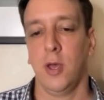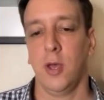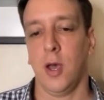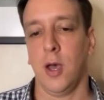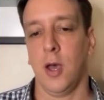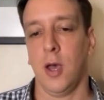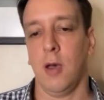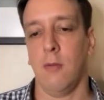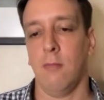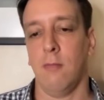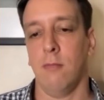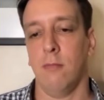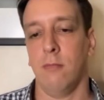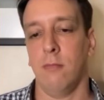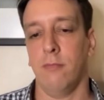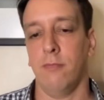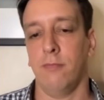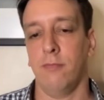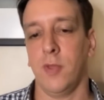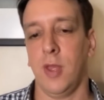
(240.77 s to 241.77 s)

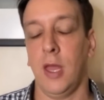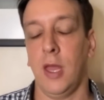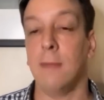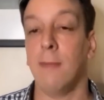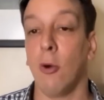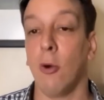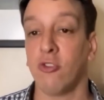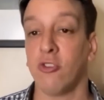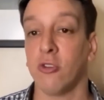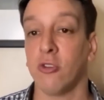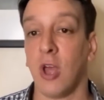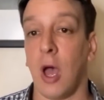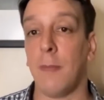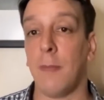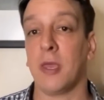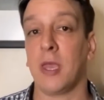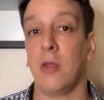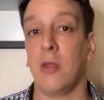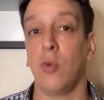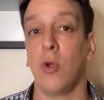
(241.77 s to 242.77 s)
um, an emotional
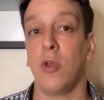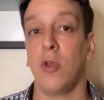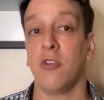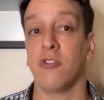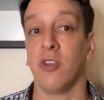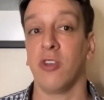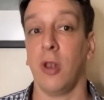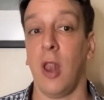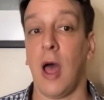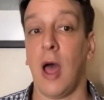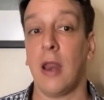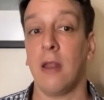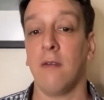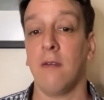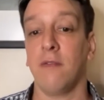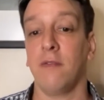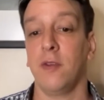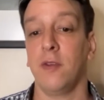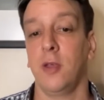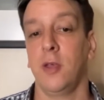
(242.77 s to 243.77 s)
topic and where there's a lot
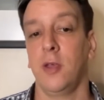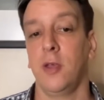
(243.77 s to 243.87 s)
of